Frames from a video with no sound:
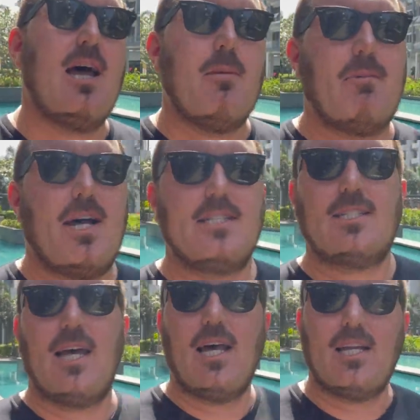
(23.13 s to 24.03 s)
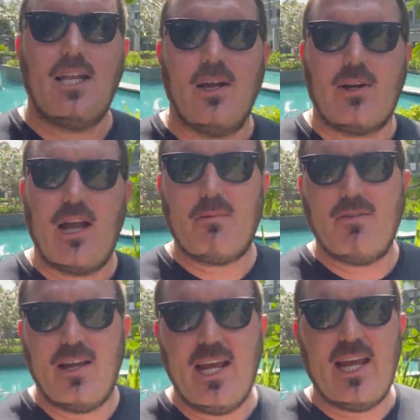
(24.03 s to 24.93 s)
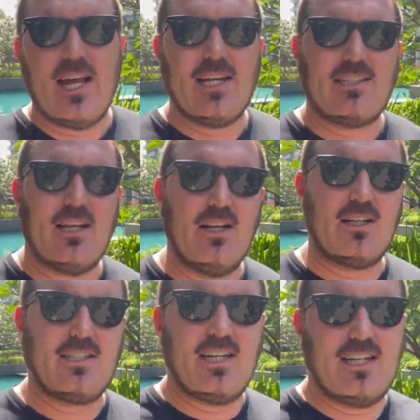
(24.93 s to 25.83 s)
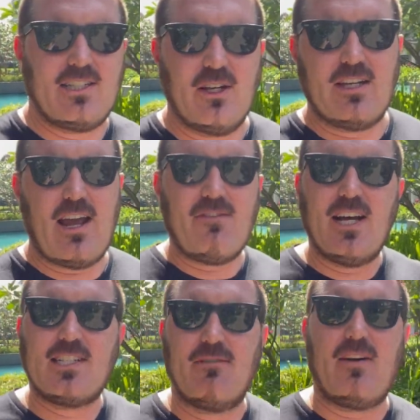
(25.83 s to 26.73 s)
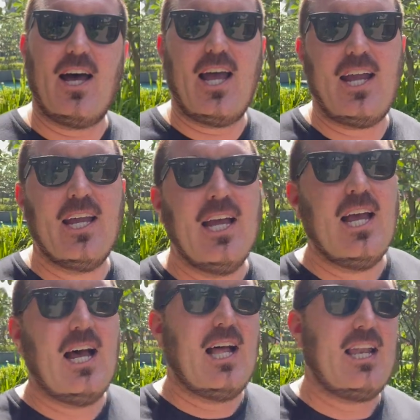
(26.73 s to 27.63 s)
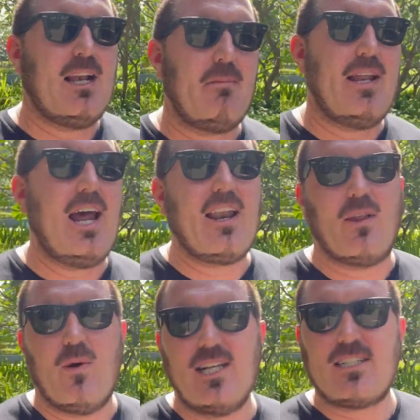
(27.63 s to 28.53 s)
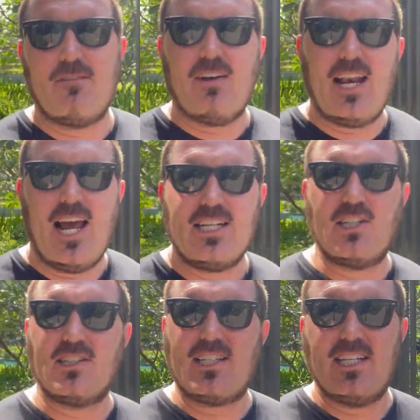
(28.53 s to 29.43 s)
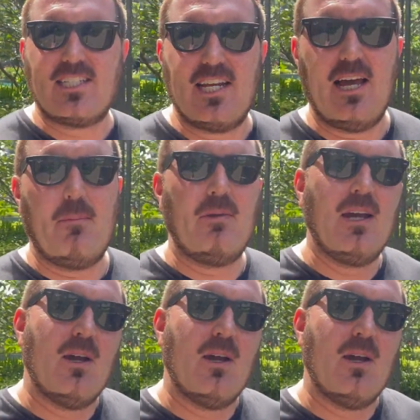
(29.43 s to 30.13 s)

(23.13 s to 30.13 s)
But, you know, come over here to look to sort of diversify a little bit out of the Western financial system,